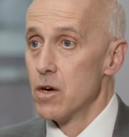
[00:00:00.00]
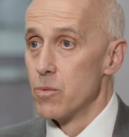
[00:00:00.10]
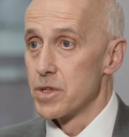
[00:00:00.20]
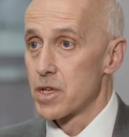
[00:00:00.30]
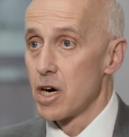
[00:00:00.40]

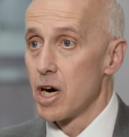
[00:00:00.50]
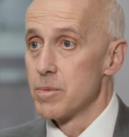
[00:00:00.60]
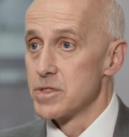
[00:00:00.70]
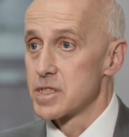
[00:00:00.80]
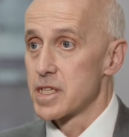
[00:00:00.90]
with
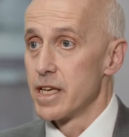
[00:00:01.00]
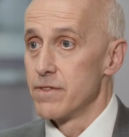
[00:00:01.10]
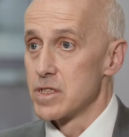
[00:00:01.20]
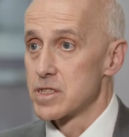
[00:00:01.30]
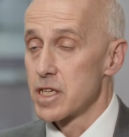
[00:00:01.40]
carbon
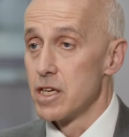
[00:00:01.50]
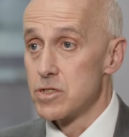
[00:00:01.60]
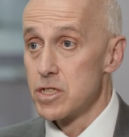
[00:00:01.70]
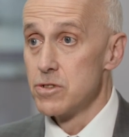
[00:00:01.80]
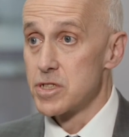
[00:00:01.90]
savings,
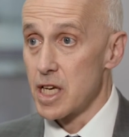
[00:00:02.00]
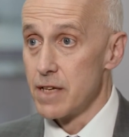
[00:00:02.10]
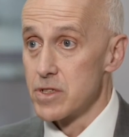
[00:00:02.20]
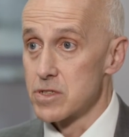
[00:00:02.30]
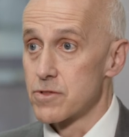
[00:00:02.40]
CO2
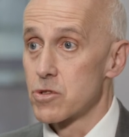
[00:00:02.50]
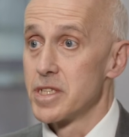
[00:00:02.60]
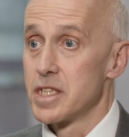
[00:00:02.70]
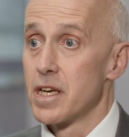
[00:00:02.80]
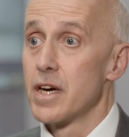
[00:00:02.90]
savings of
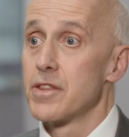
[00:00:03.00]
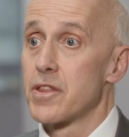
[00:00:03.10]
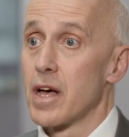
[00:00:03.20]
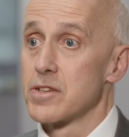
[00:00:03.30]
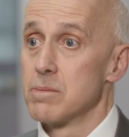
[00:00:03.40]

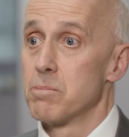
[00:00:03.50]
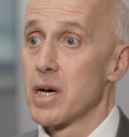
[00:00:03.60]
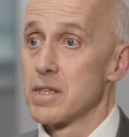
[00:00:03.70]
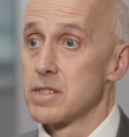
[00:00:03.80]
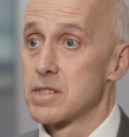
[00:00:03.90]

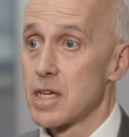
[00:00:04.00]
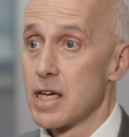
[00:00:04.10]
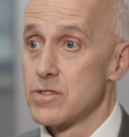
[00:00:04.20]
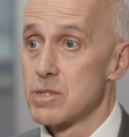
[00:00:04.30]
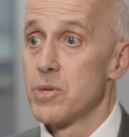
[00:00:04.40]

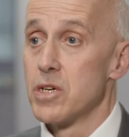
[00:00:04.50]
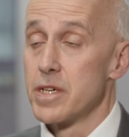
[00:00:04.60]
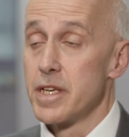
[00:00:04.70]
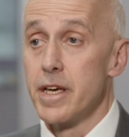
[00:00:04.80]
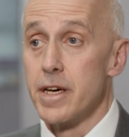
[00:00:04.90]
£29,000 per
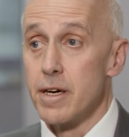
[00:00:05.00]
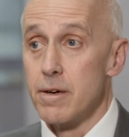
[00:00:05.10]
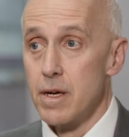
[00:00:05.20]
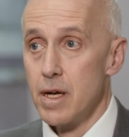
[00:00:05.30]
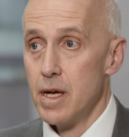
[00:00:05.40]
year.
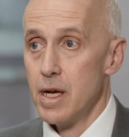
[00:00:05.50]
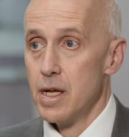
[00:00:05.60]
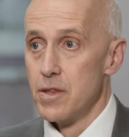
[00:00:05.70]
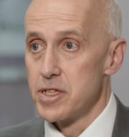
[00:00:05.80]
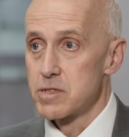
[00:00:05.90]

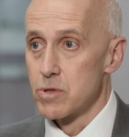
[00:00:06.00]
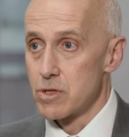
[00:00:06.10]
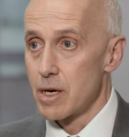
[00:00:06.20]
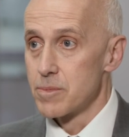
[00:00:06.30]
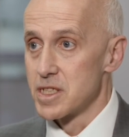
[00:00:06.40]
This would
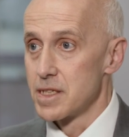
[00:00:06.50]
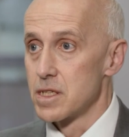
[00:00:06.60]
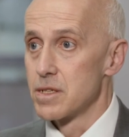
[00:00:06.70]
represent a